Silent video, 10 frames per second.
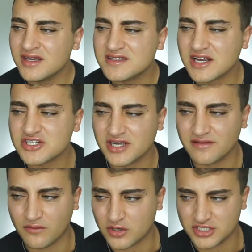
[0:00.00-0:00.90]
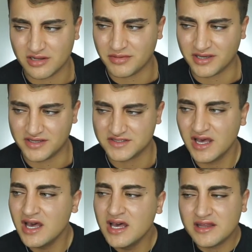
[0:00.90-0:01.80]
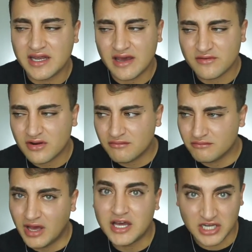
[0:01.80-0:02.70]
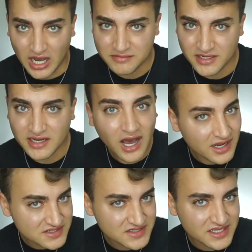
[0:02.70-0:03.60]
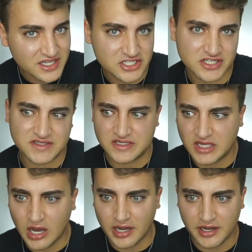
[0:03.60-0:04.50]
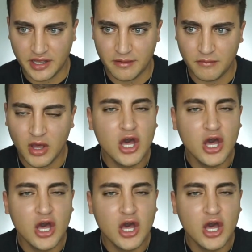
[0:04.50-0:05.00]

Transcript: It's actually unfortunate because they never adopted Huxley. They just got him,